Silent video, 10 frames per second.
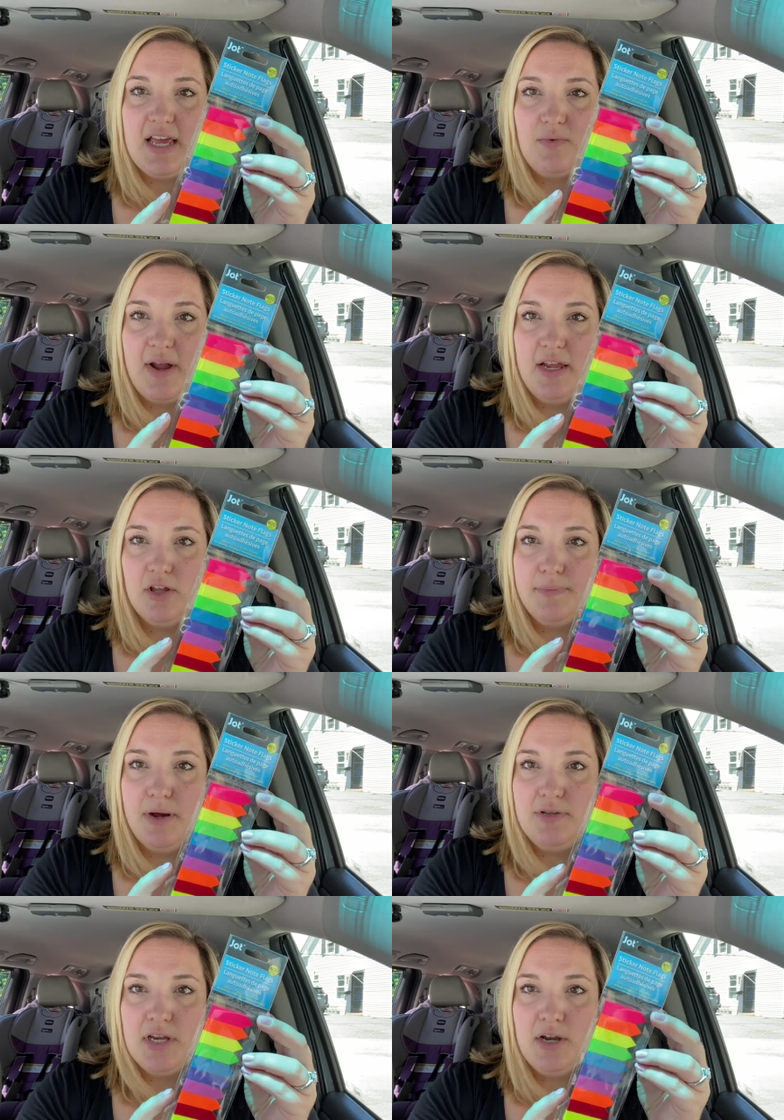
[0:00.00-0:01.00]
like regular
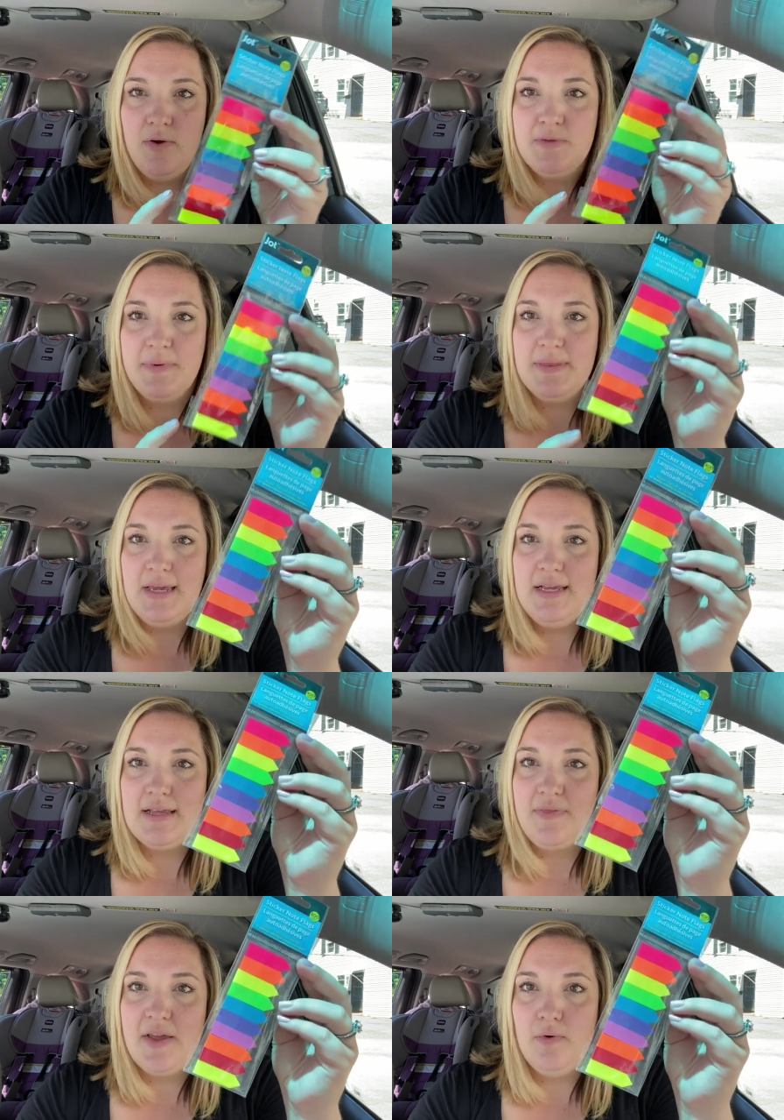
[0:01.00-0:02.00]
post-it notes, but these
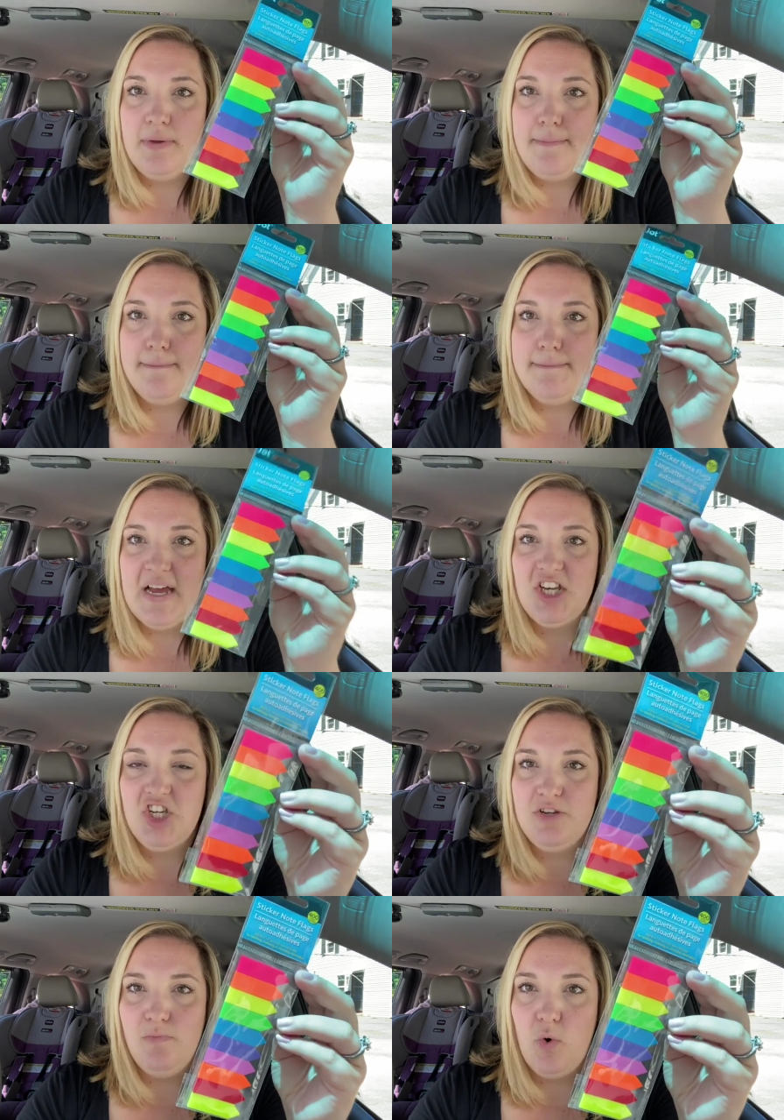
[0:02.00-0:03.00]
I think will be
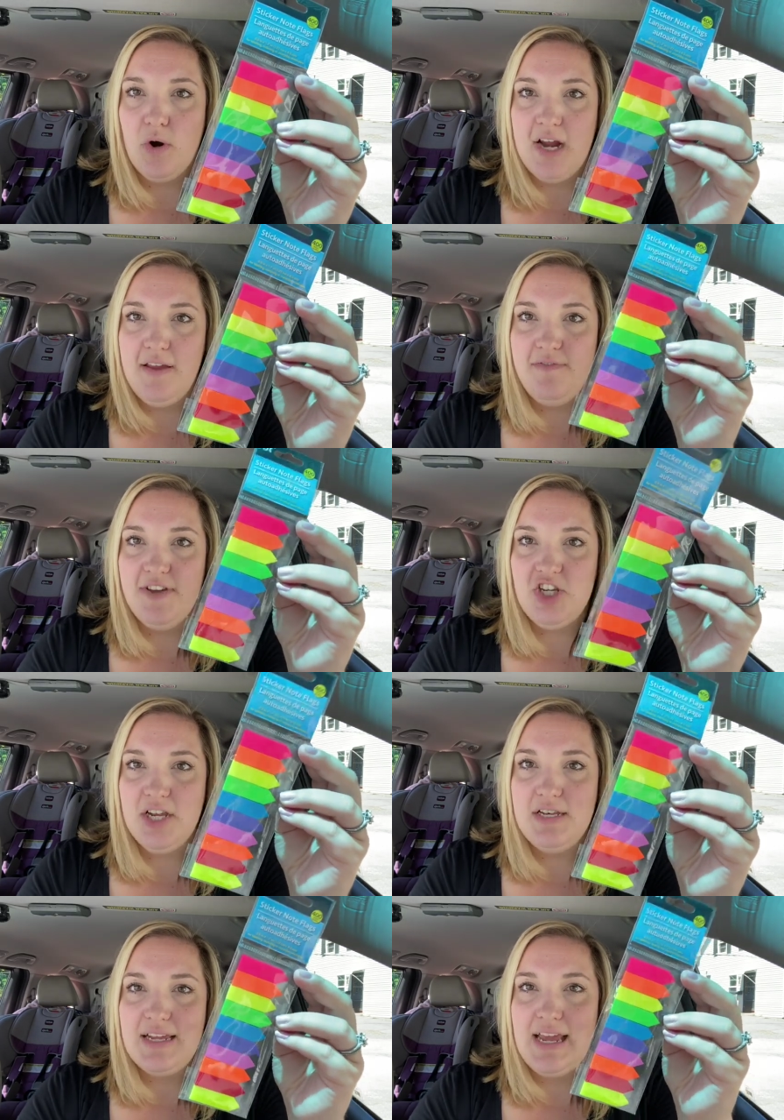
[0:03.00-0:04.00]
much more
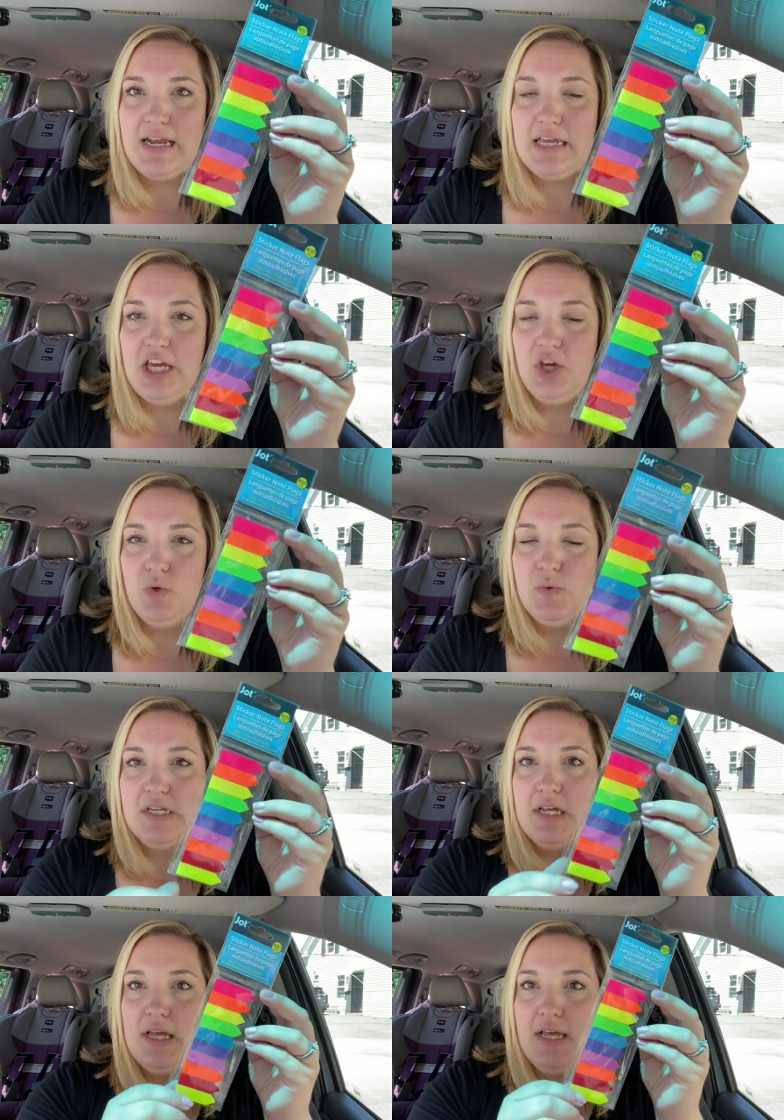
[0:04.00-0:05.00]
efficient and
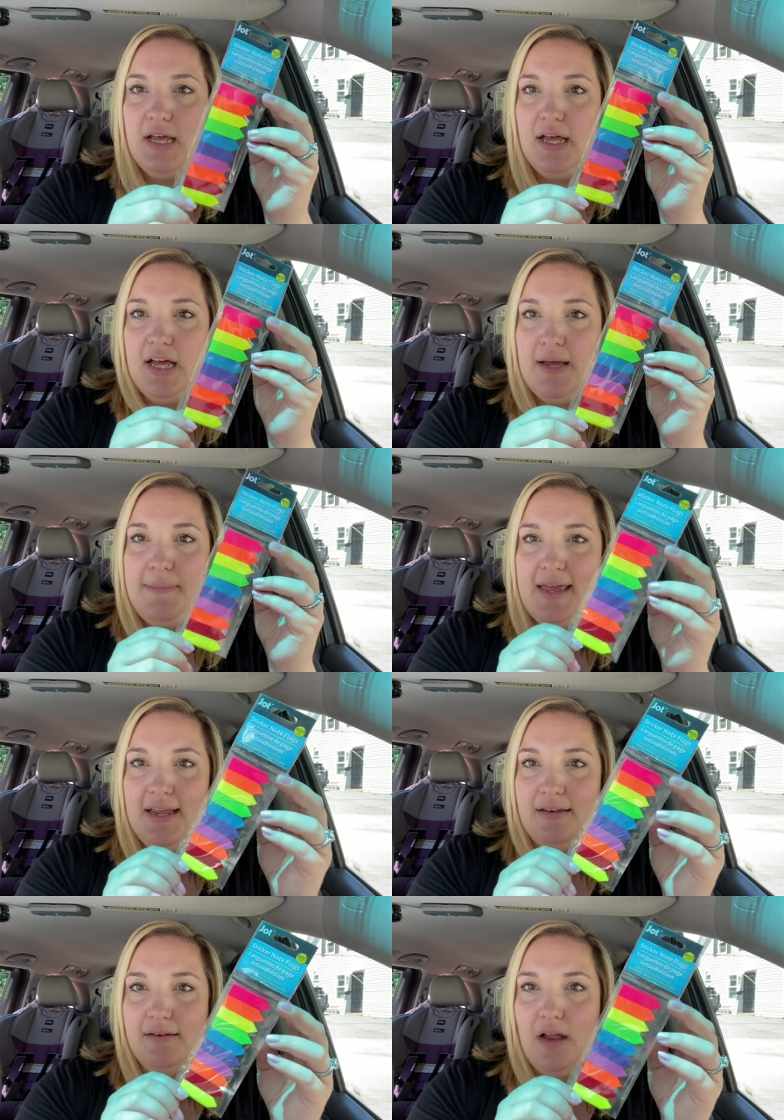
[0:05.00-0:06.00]
cute um,
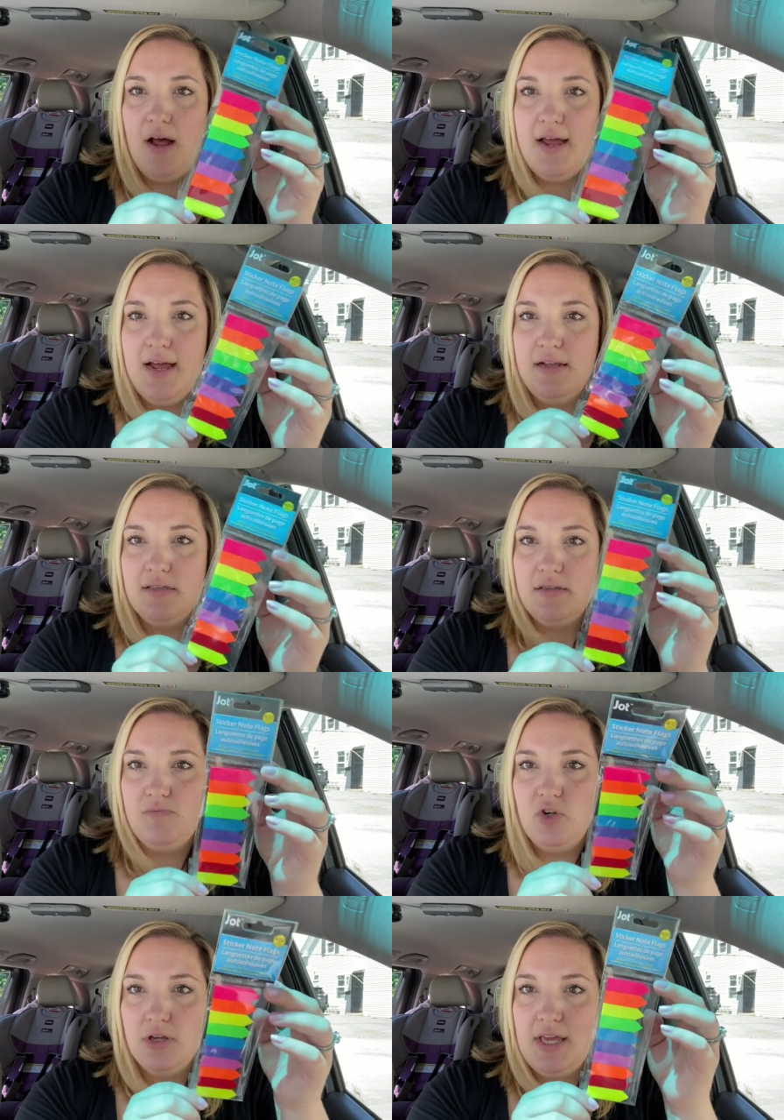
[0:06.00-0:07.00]
and not as
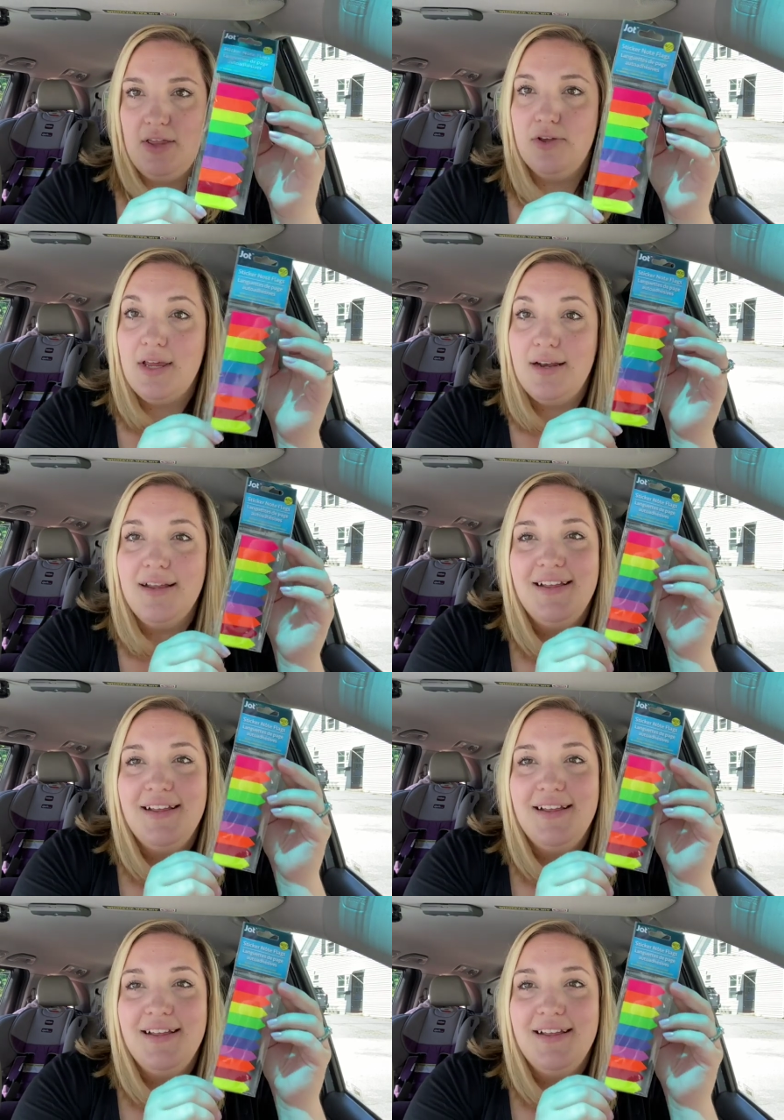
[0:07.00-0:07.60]
junky looking.